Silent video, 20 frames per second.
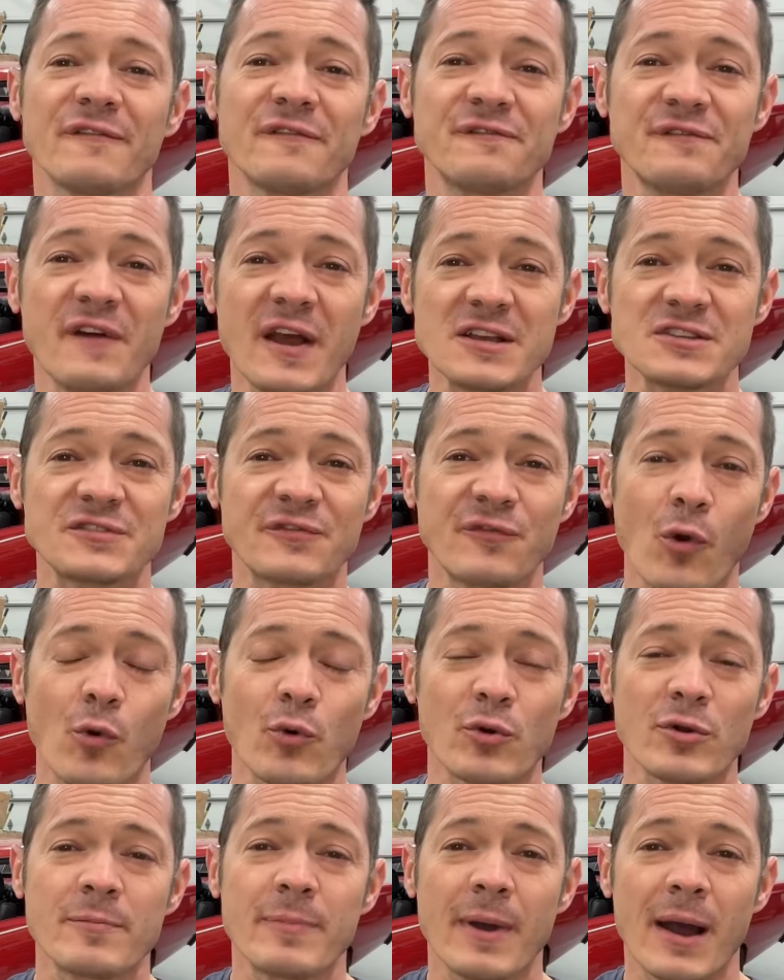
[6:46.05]
fast
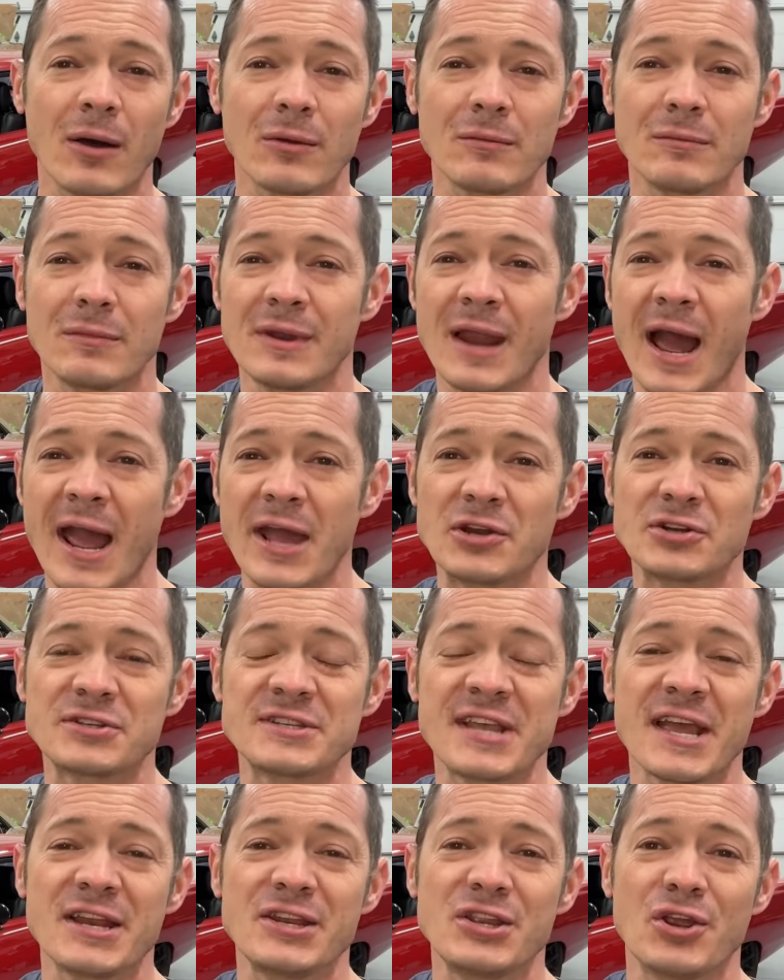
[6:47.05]
forward about 9 or
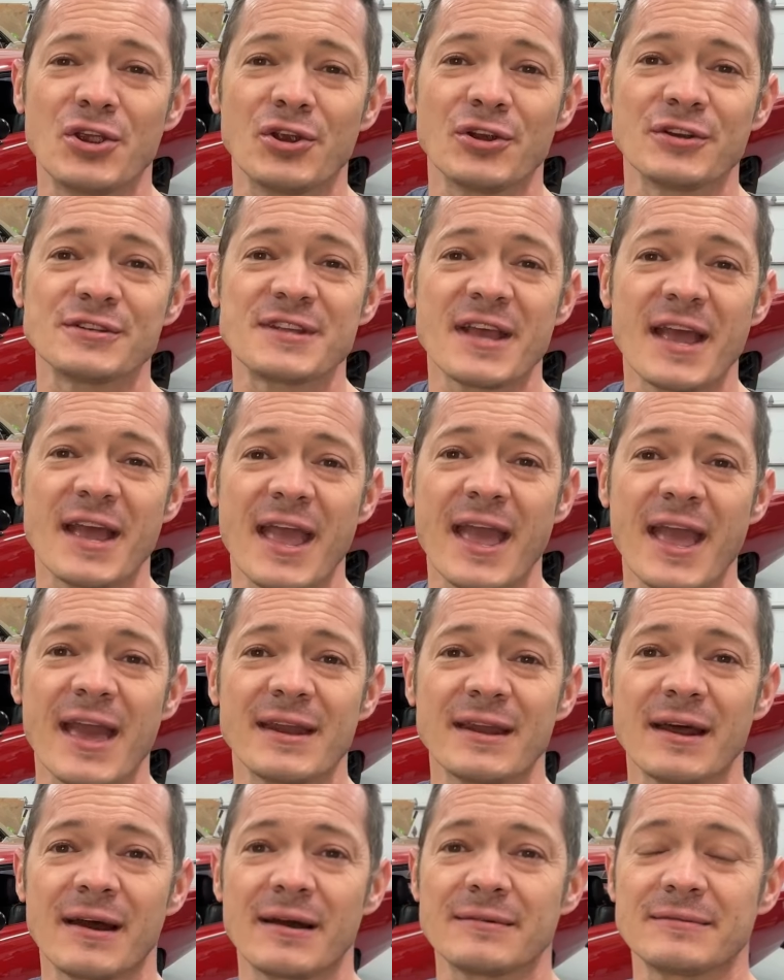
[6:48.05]
10 years,
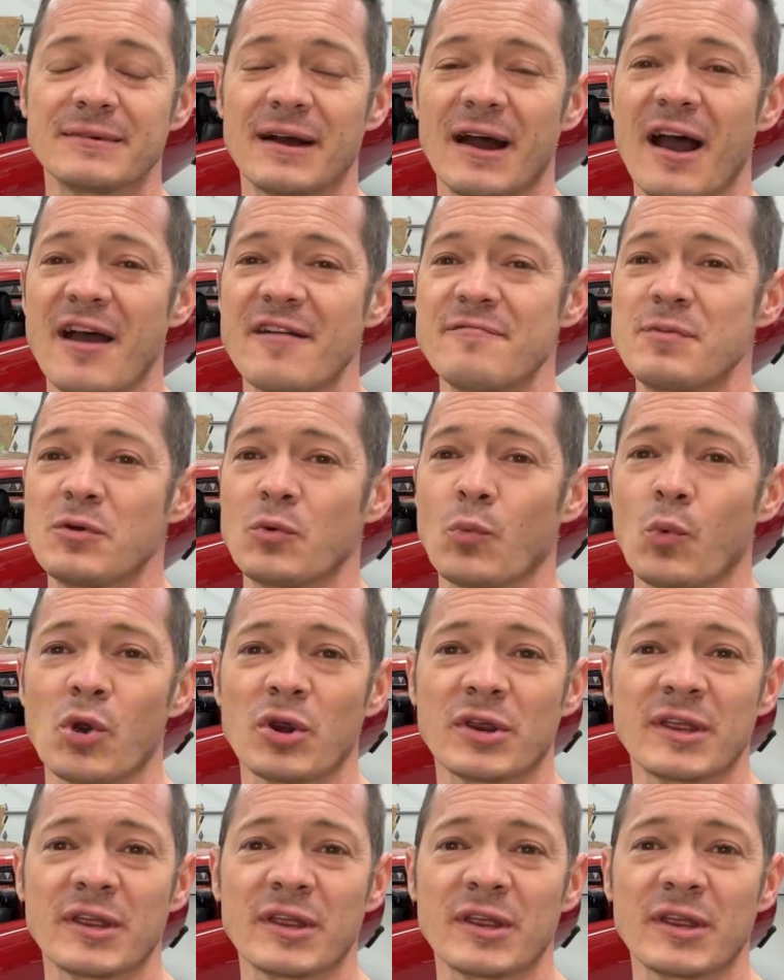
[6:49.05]
and I've been